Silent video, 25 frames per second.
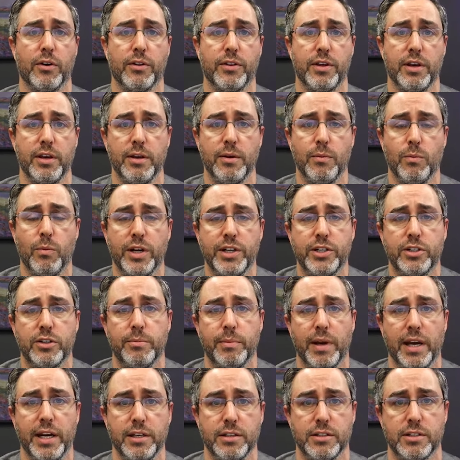the winter
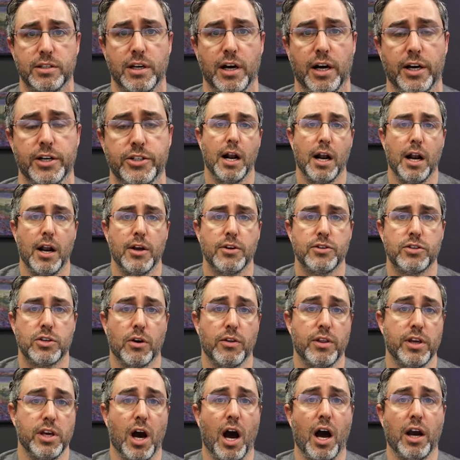maintenance contract. So
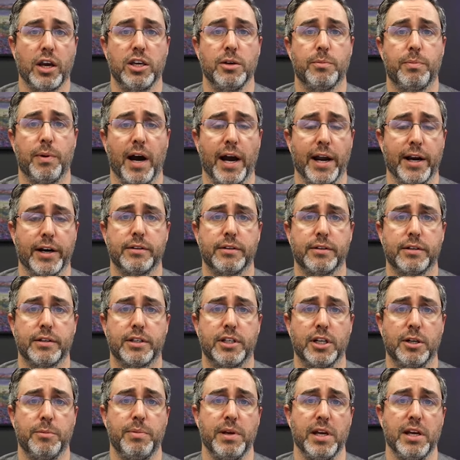the occupier could be